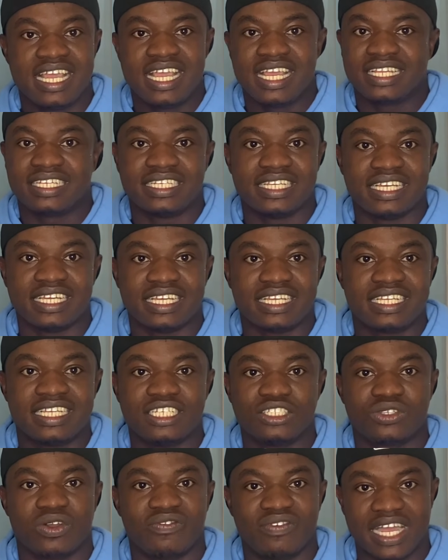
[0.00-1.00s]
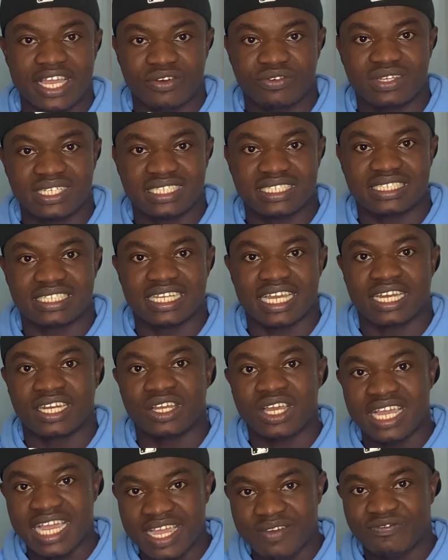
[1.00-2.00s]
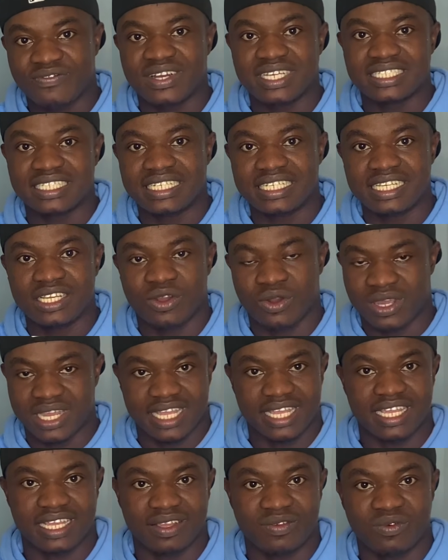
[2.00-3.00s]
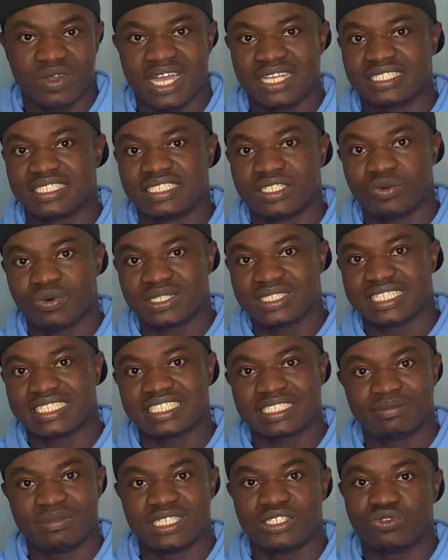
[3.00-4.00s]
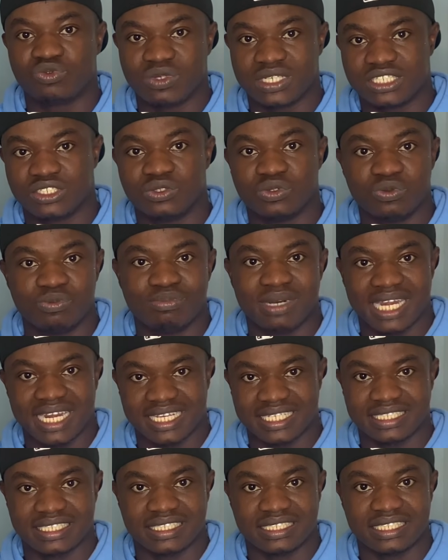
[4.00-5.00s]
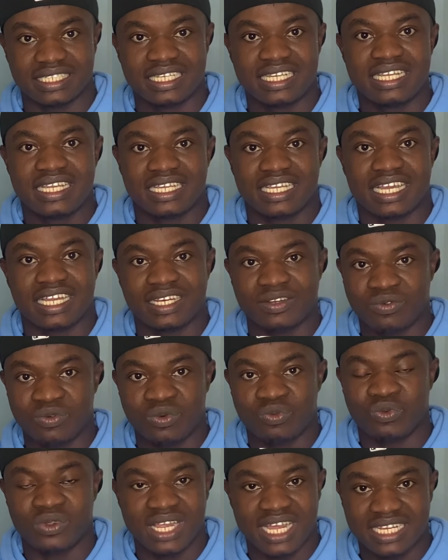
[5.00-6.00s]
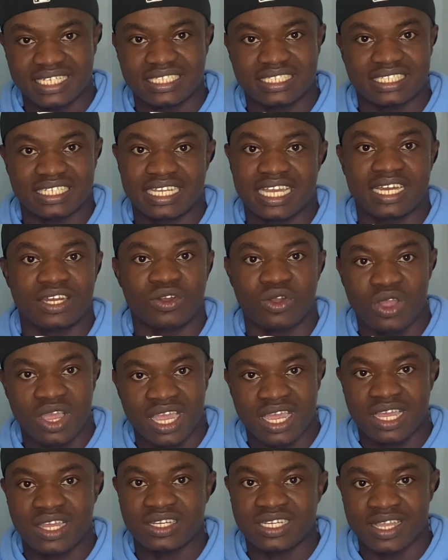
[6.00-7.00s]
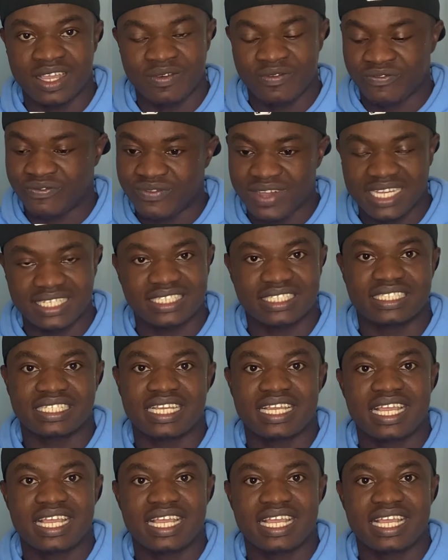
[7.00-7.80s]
the heat of hydration can fastly occur, as in the water cement ratio balancing reaction can fast